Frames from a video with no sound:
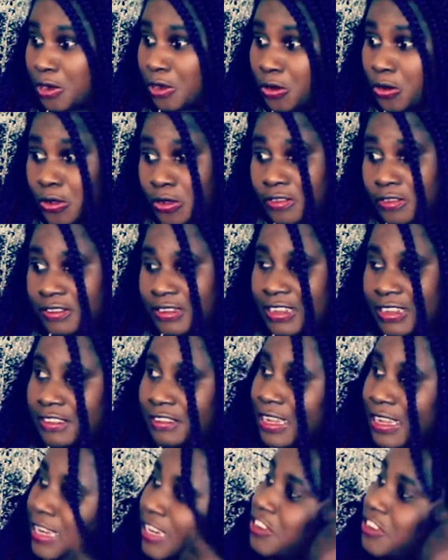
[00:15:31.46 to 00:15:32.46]
clothes
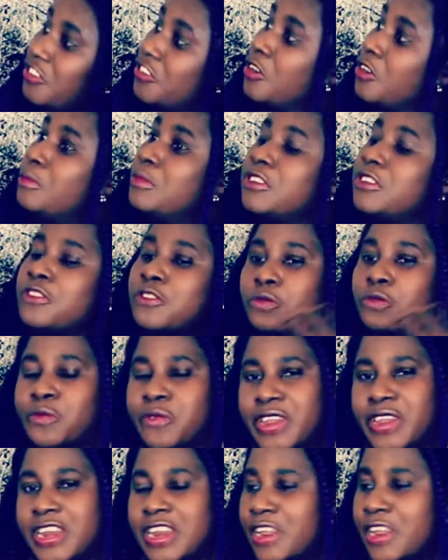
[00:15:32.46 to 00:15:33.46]
inside a shop in
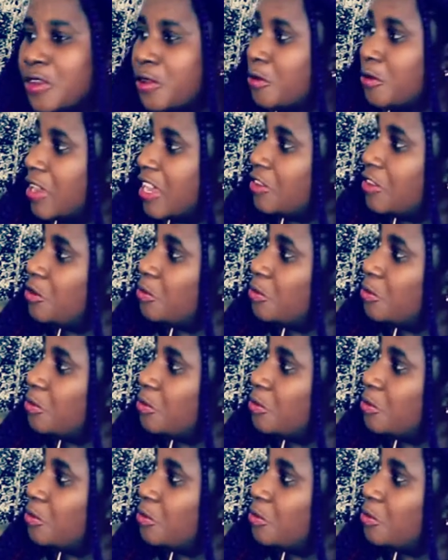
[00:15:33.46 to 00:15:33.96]
Sweden, you got to